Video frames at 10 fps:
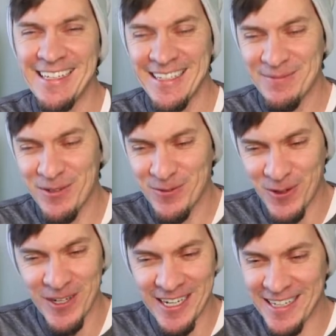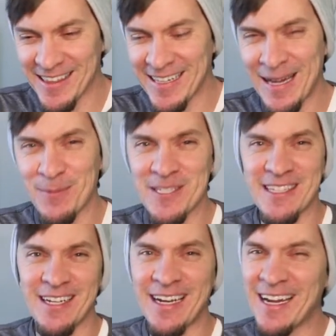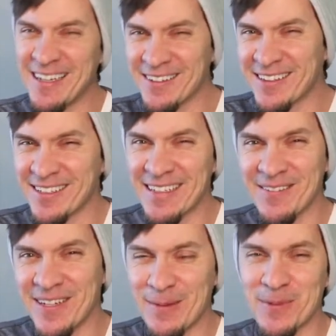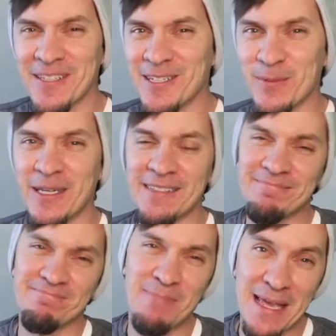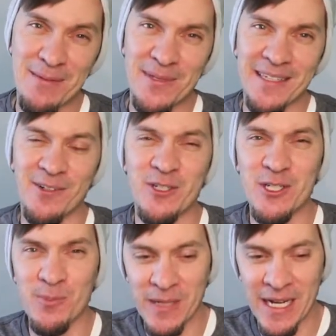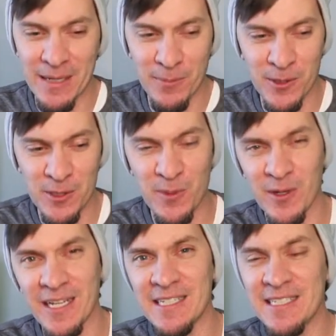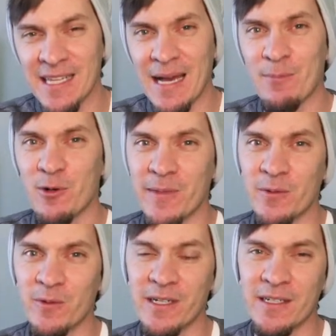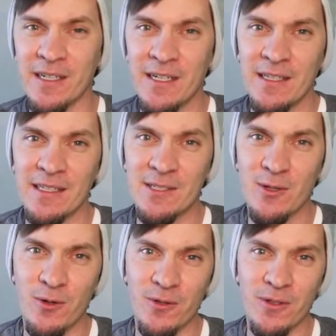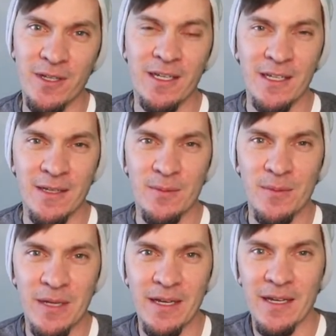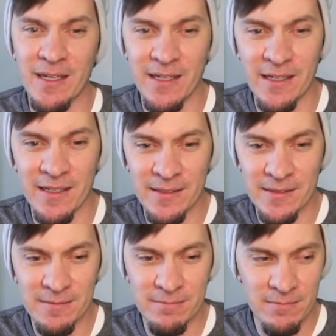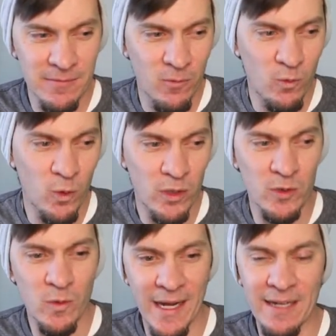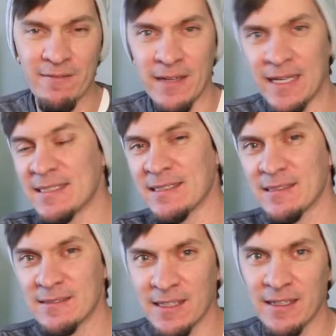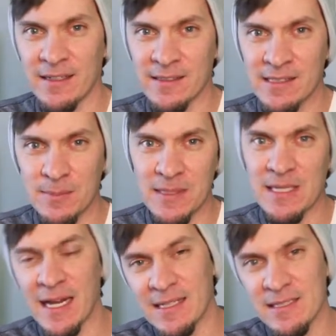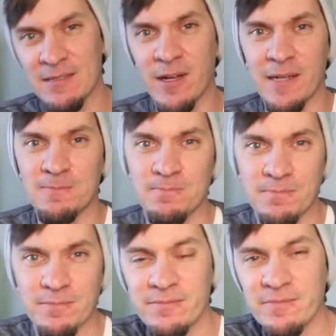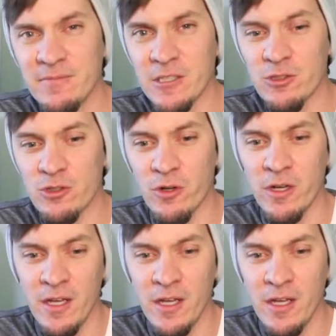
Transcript: Before anything happens, and they're giving up a little bit, maybe, or just kind of postponing until that moment where this whole uh, worldwide event subsides, right? So